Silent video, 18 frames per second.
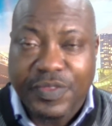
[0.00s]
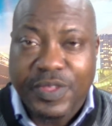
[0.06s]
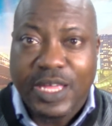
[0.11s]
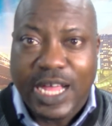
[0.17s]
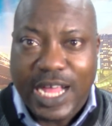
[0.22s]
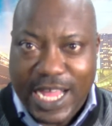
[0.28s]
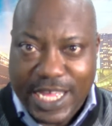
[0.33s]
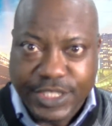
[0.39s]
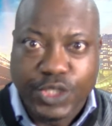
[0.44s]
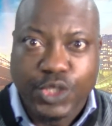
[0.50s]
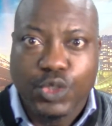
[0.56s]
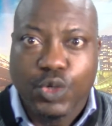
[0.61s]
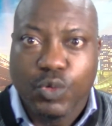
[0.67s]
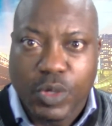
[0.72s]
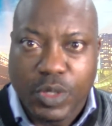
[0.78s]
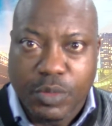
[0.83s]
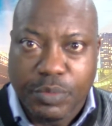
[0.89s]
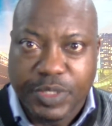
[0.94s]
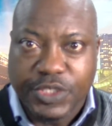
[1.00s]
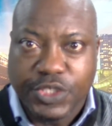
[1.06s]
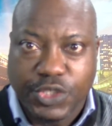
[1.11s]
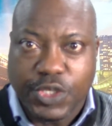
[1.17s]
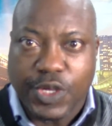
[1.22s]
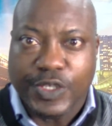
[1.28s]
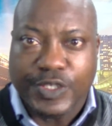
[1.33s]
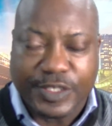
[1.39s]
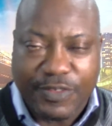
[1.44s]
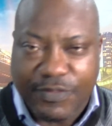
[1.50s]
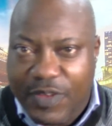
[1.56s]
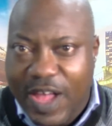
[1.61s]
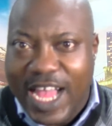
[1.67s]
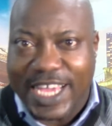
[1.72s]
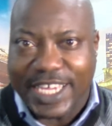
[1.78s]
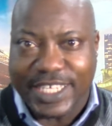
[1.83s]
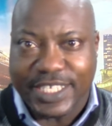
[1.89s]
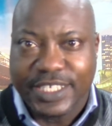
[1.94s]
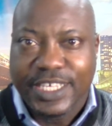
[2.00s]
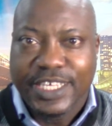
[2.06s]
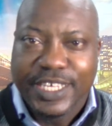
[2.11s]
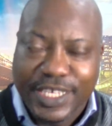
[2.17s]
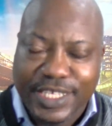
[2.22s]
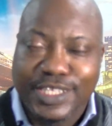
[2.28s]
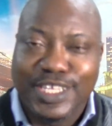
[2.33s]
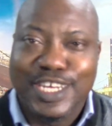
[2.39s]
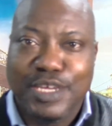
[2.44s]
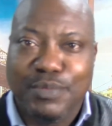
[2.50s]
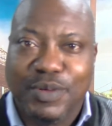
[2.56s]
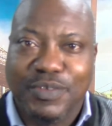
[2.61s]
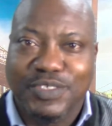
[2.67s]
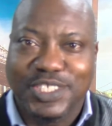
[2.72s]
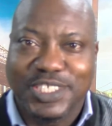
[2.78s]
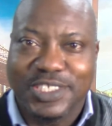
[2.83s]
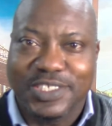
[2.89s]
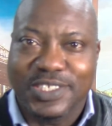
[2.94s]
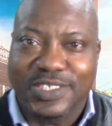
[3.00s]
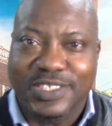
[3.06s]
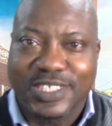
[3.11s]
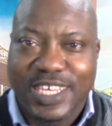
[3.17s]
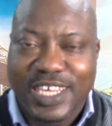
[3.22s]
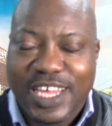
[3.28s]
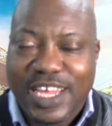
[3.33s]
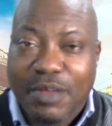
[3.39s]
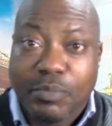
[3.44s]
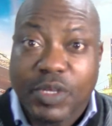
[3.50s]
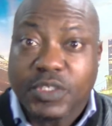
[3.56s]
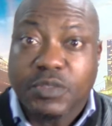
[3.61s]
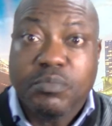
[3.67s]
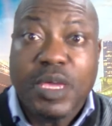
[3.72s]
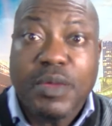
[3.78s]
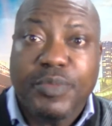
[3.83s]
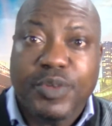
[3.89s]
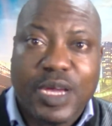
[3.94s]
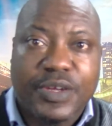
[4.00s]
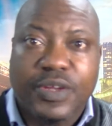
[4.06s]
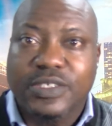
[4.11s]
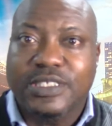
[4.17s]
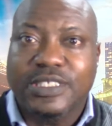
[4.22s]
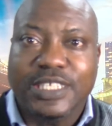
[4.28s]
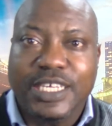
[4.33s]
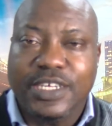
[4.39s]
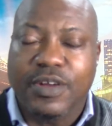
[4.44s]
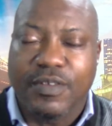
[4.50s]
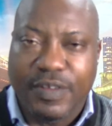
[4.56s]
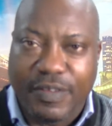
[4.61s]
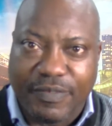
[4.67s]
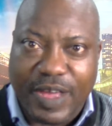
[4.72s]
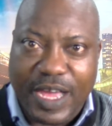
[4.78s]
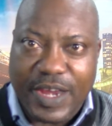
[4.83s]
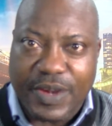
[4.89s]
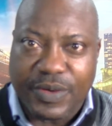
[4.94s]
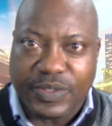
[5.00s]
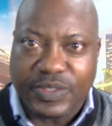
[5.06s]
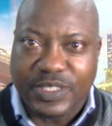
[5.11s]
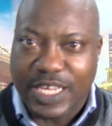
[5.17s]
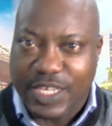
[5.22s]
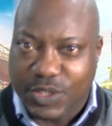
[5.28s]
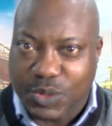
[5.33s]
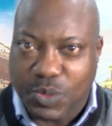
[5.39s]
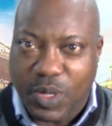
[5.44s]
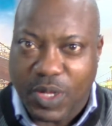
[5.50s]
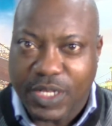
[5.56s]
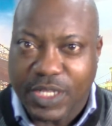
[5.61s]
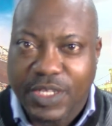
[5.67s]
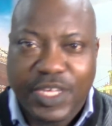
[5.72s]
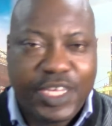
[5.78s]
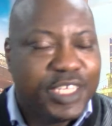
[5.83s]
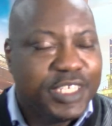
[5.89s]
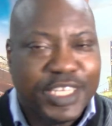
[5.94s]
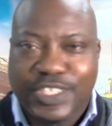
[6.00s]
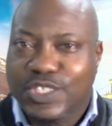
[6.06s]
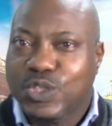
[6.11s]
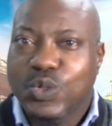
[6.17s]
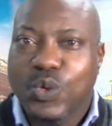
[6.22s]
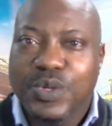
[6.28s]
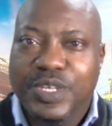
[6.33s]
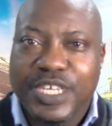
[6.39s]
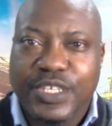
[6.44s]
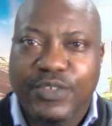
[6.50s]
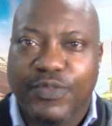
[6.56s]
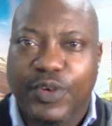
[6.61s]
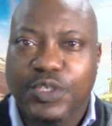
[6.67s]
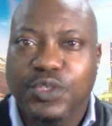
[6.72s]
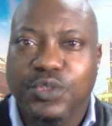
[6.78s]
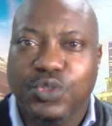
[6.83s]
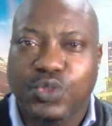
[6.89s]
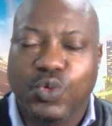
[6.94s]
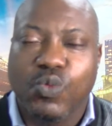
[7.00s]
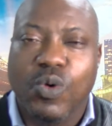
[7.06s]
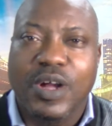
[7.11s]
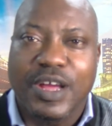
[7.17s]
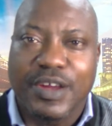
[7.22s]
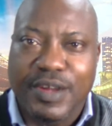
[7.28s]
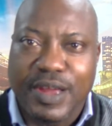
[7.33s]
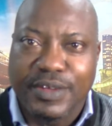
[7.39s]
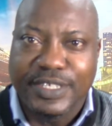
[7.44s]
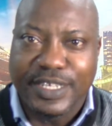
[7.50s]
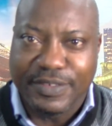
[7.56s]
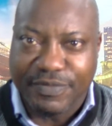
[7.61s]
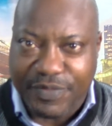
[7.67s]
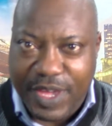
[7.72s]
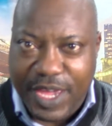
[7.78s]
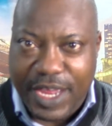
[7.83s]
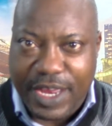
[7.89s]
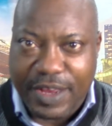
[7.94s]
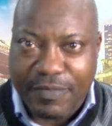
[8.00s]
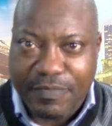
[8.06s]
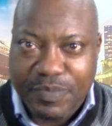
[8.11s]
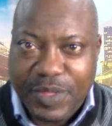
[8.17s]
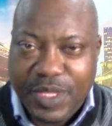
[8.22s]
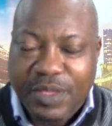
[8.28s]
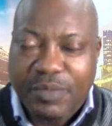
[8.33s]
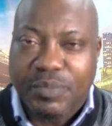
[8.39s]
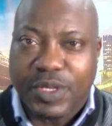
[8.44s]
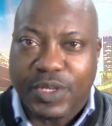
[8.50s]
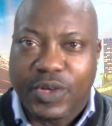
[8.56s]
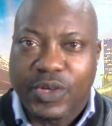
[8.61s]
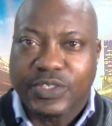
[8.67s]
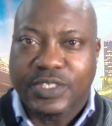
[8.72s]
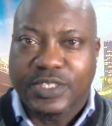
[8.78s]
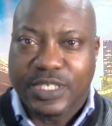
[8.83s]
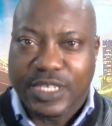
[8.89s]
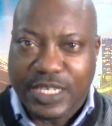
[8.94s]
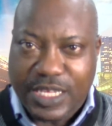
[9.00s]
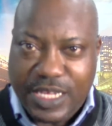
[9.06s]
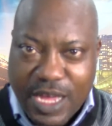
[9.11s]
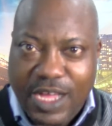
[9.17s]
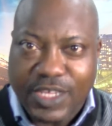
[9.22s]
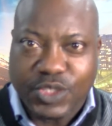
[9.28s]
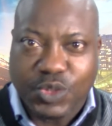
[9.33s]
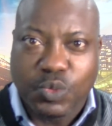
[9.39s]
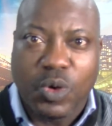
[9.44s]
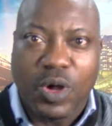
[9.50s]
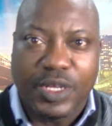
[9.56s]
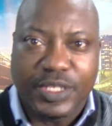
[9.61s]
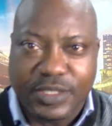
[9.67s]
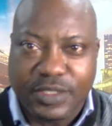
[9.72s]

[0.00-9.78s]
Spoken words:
and you will be just fine in the name of Jesus. But maybe you are not sick of the virus. Guess what? There is no need for you to walk around in fear, because God's word